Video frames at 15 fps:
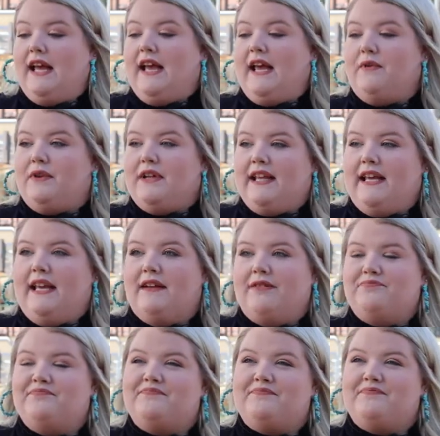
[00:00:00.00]
it really
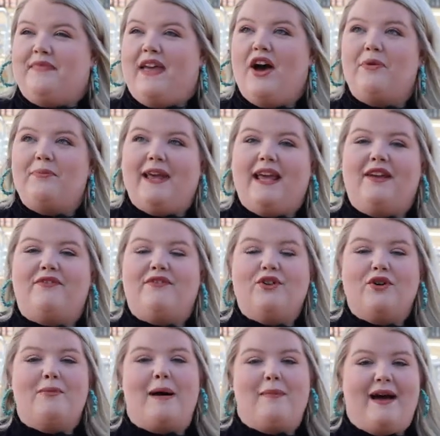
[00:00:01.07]
helped me
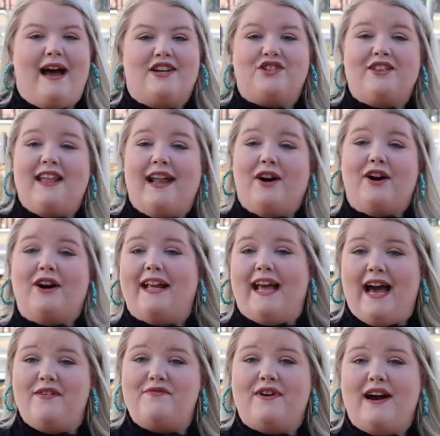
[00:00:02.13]
fuel my passion that I already
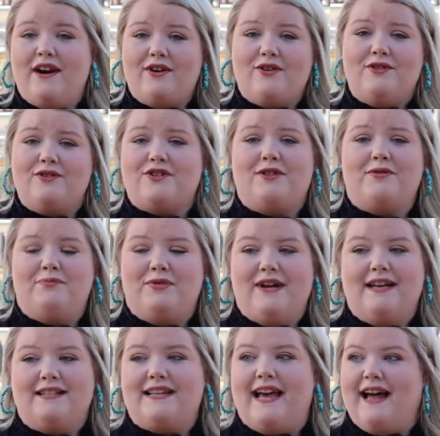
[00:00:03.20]
had for agriculture,
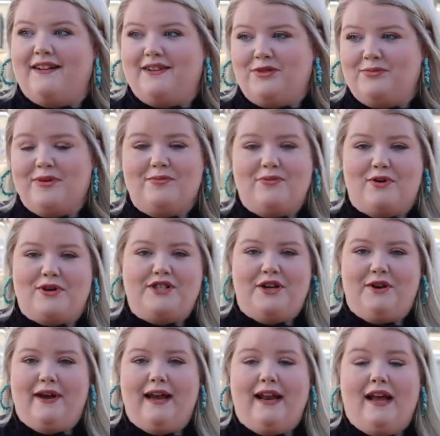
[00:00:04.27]
plus add a little bit more to
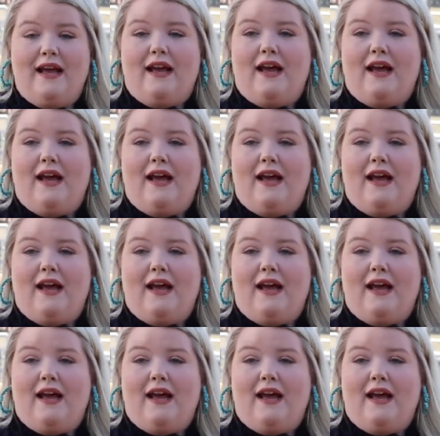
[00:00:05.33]
it.